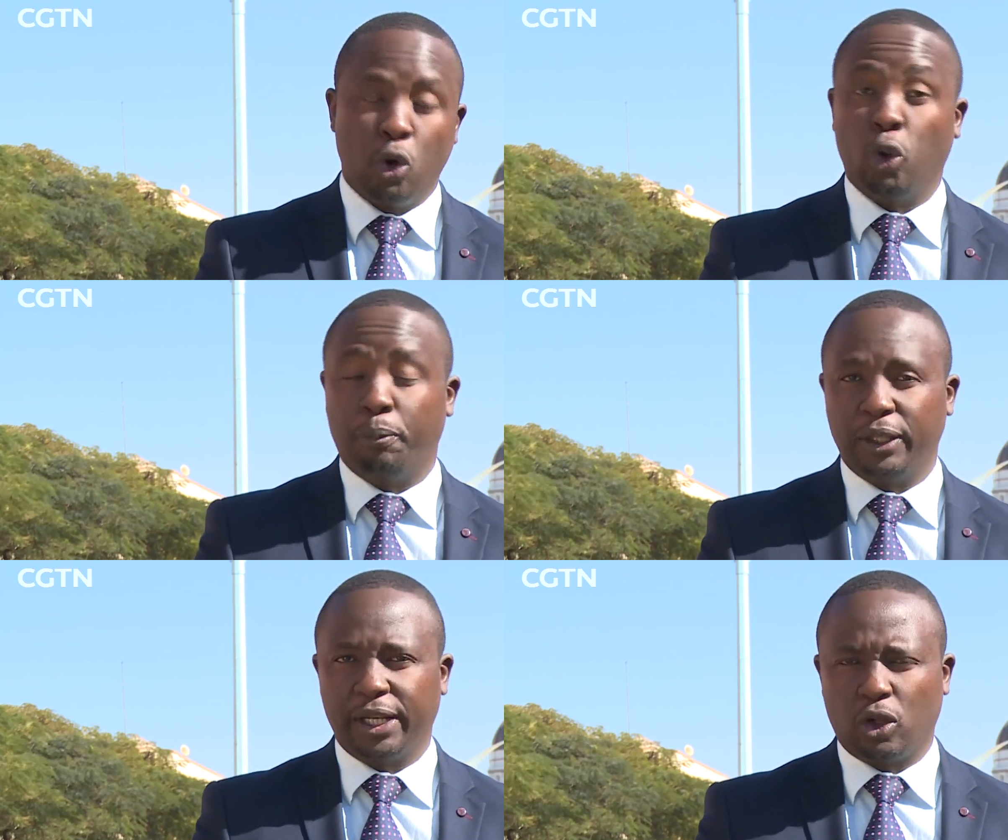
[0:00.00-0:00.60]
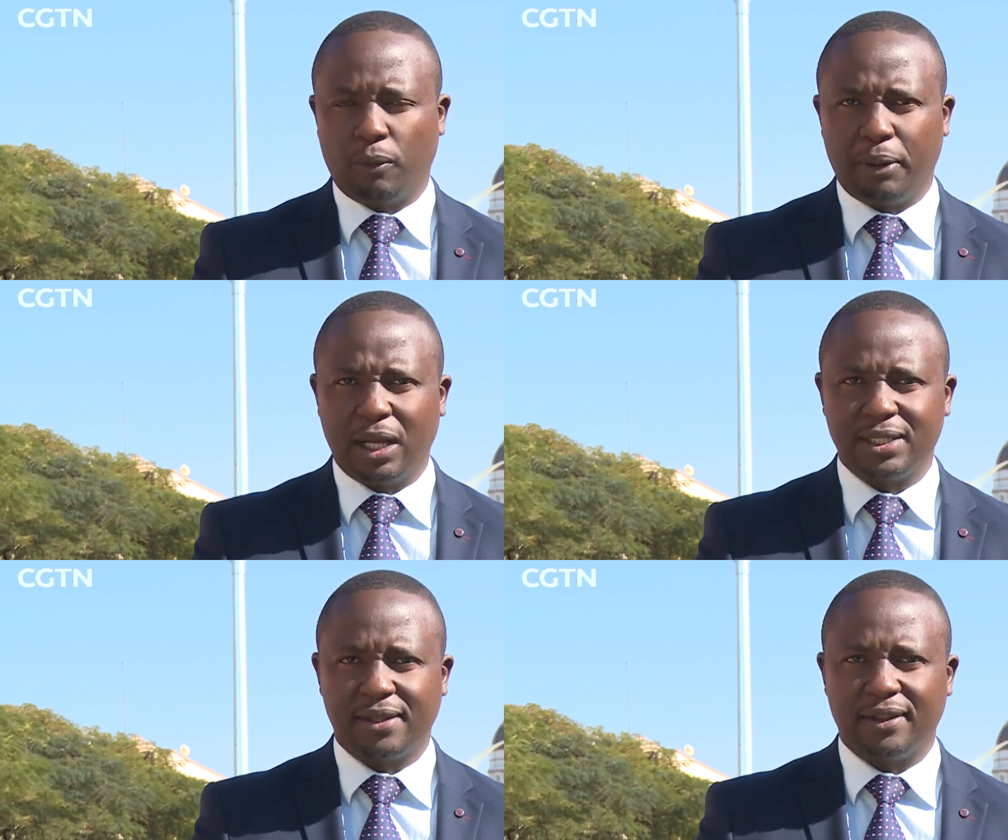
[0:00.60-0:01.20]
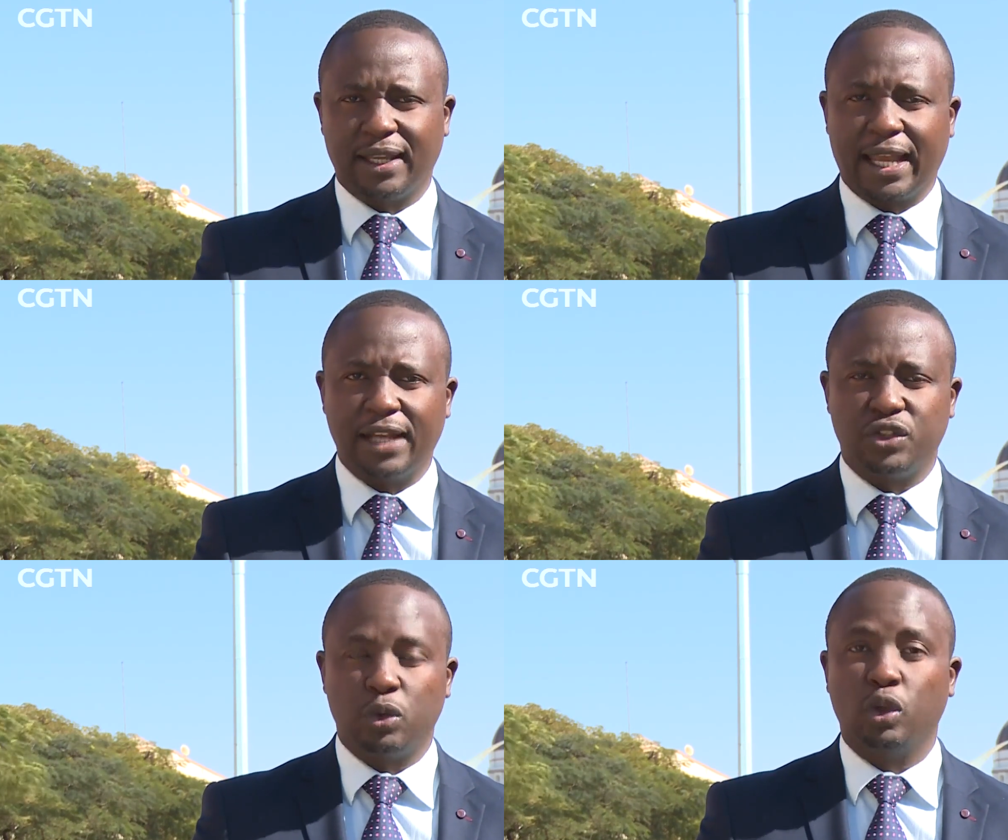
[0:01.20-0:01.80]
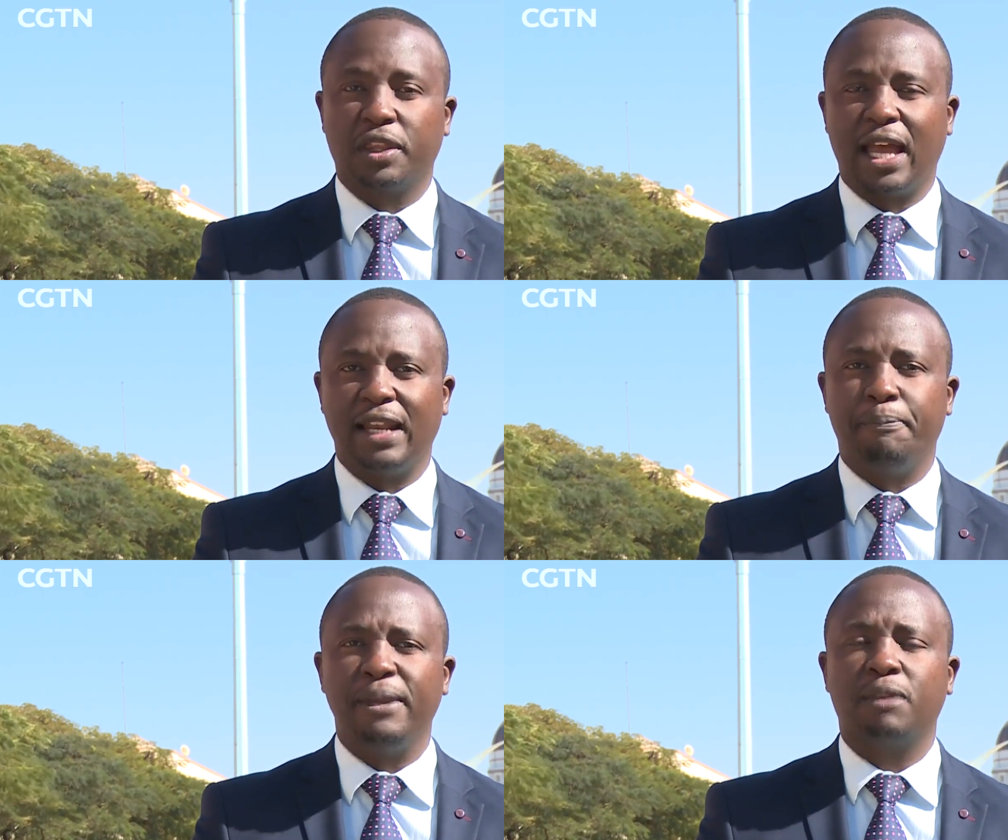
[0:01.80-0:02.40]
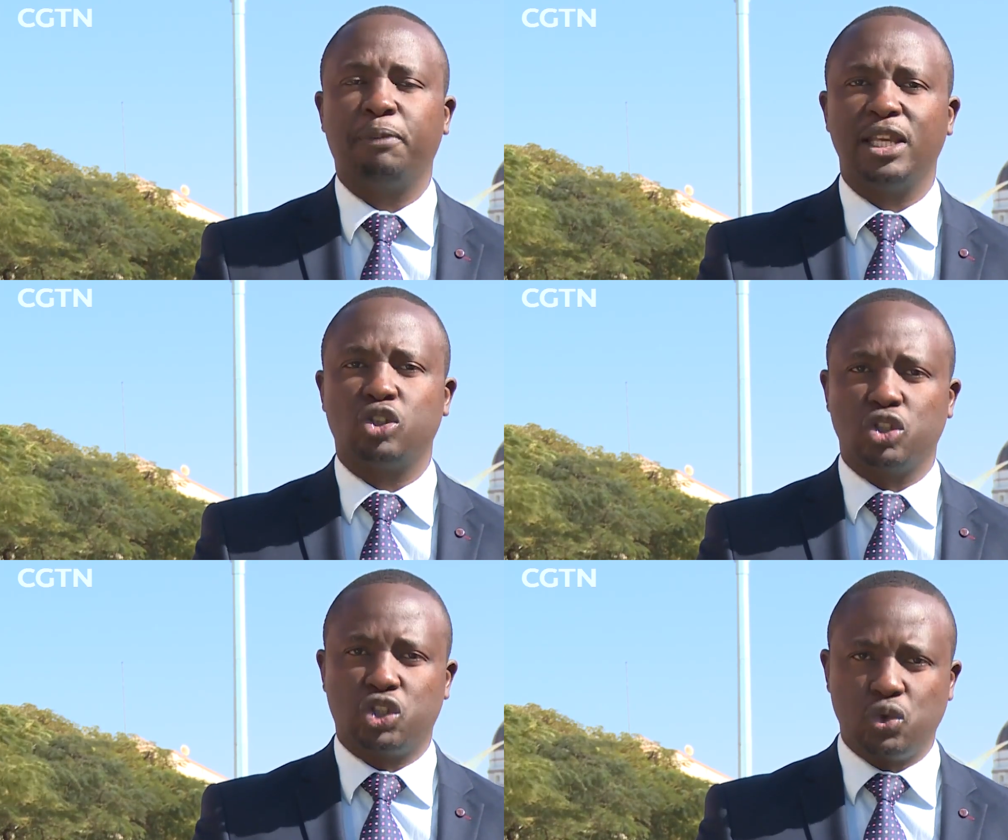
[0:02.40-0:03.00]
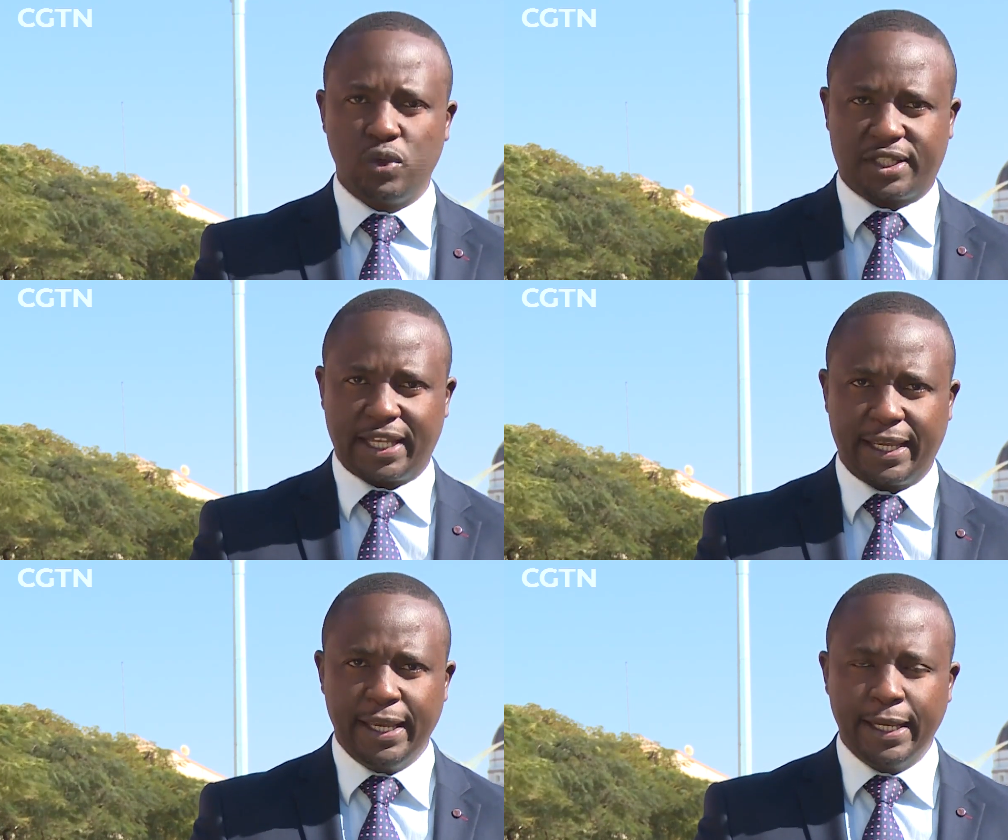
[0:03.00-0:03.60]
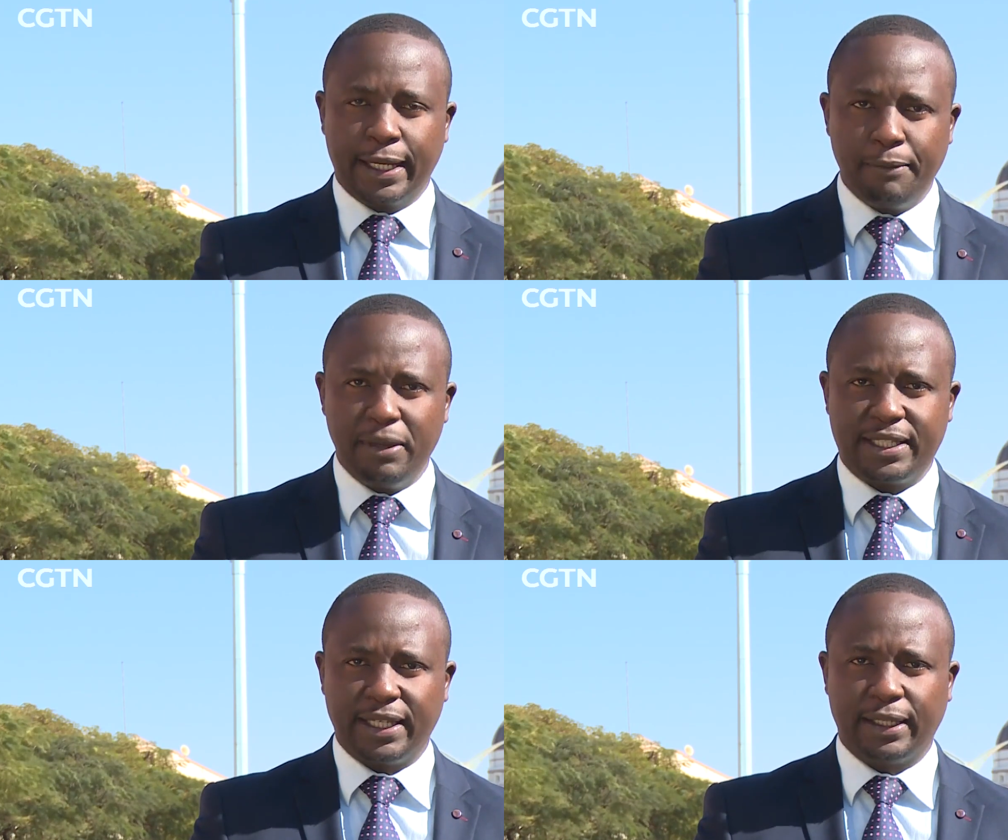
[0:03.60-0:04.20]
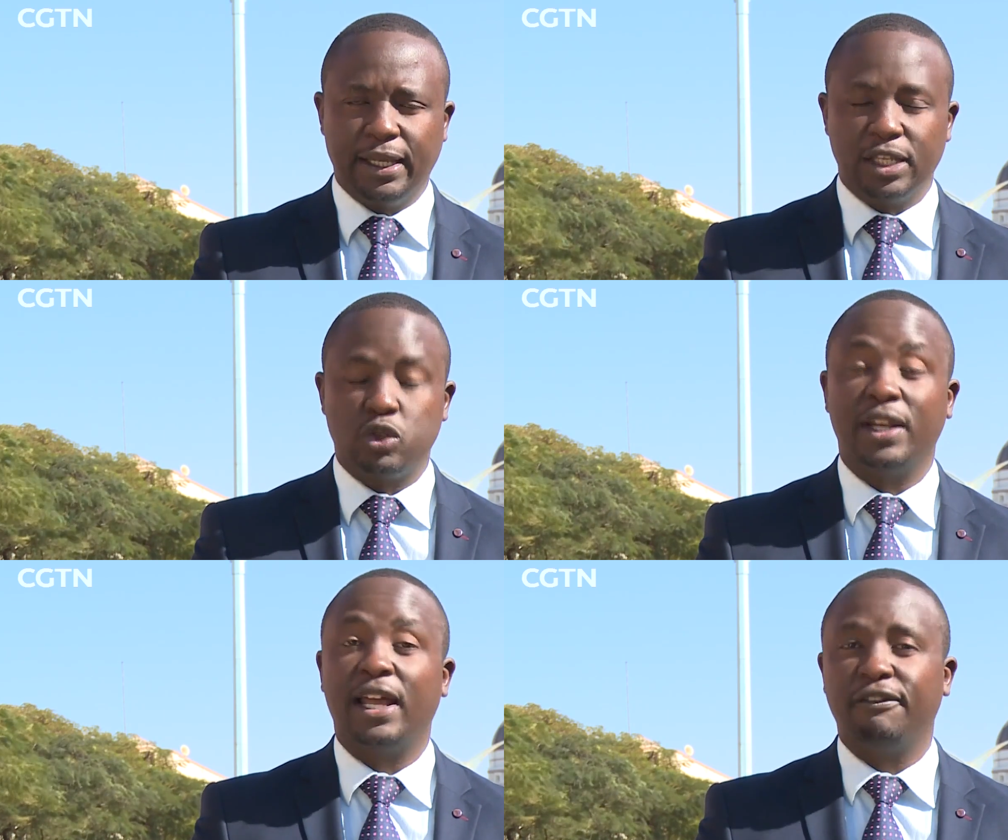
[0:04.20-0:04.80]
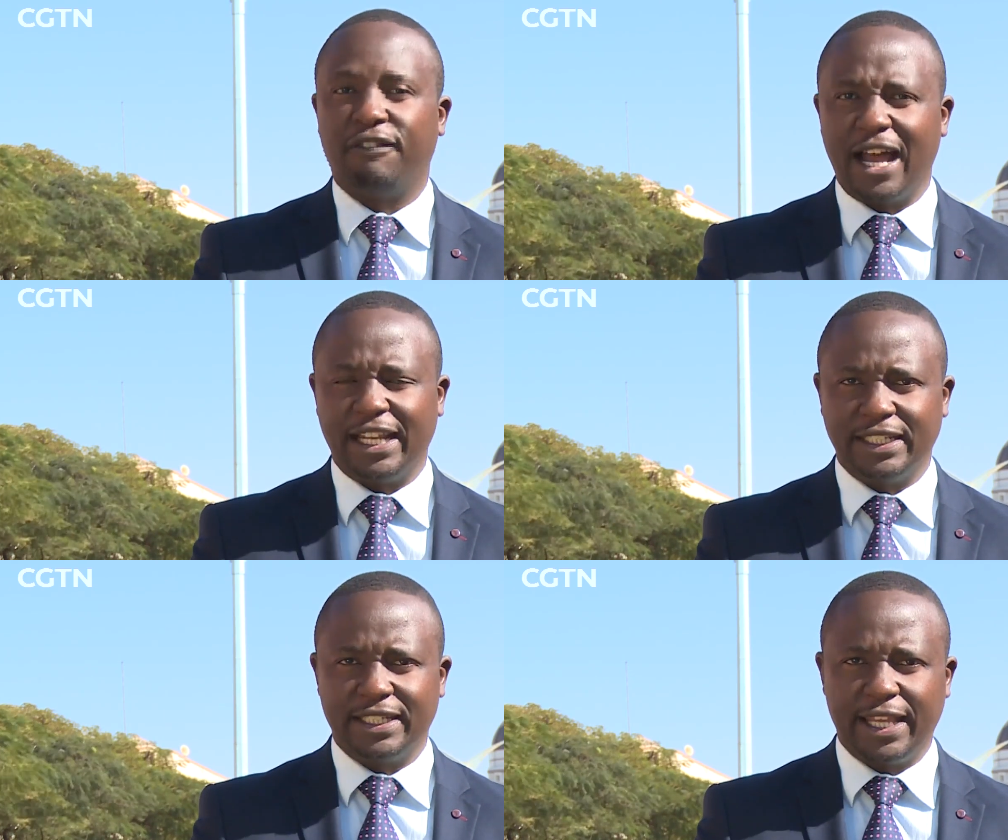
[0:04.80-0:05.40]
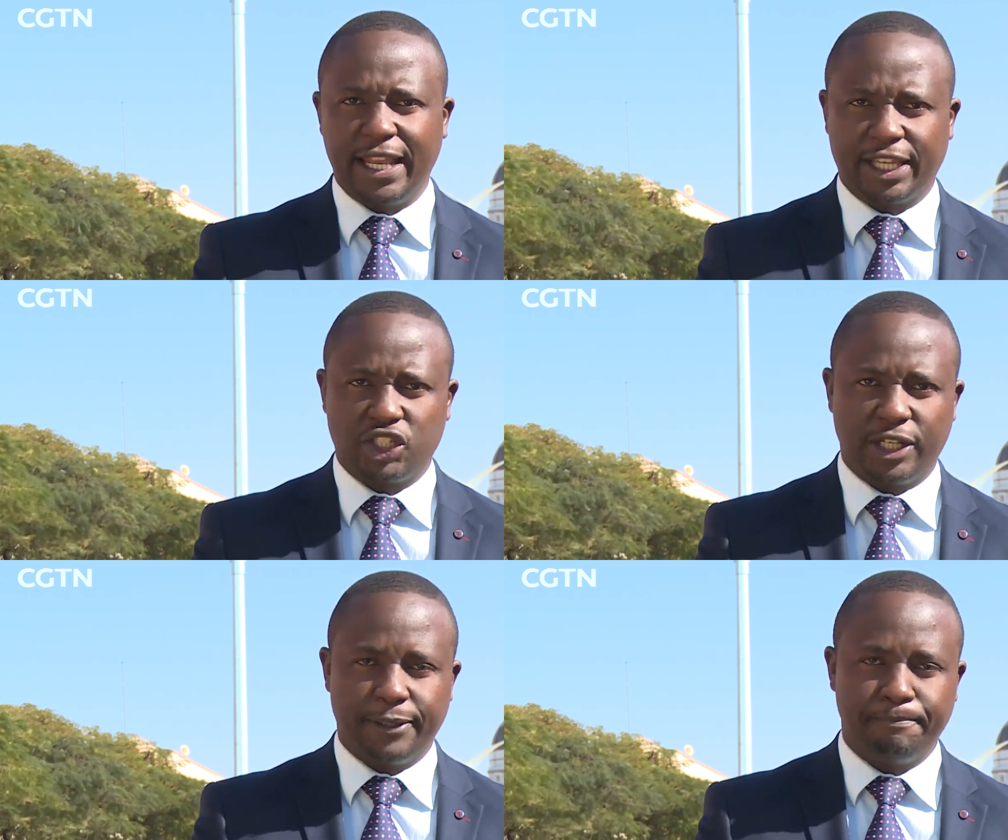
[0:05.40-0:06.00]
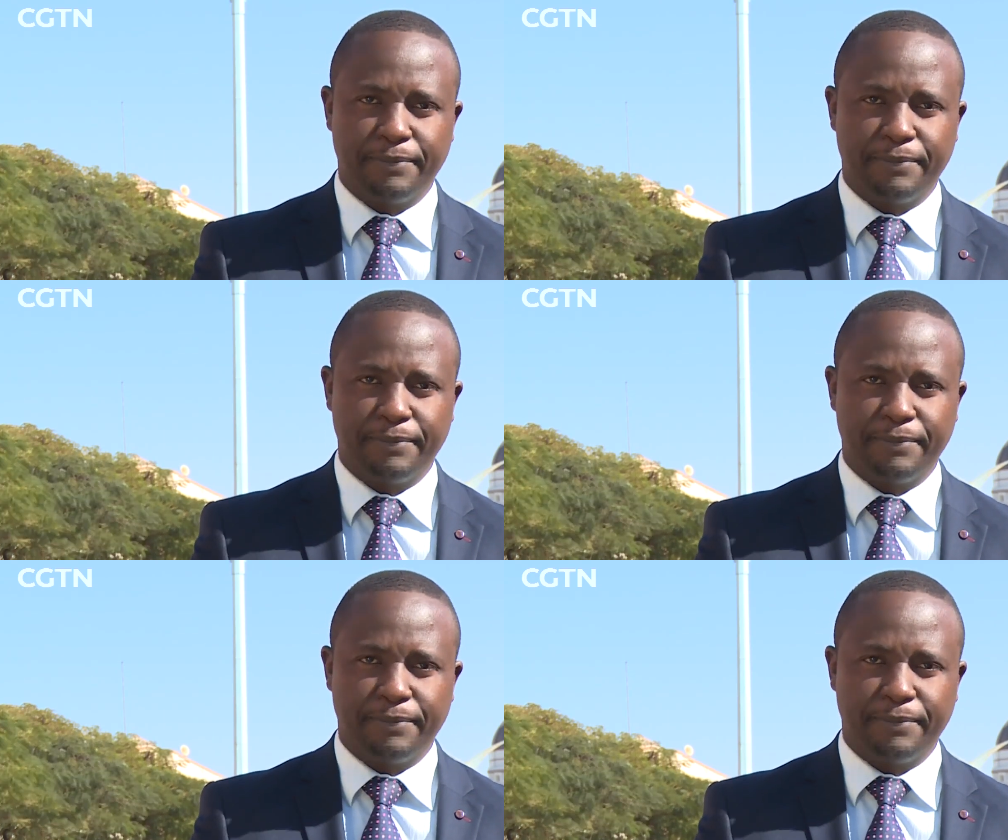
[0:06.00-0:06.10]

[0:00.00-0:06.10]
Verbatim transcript: All political parties in the country will sign a peace pledge on Tuesday, committing to a non-violent election.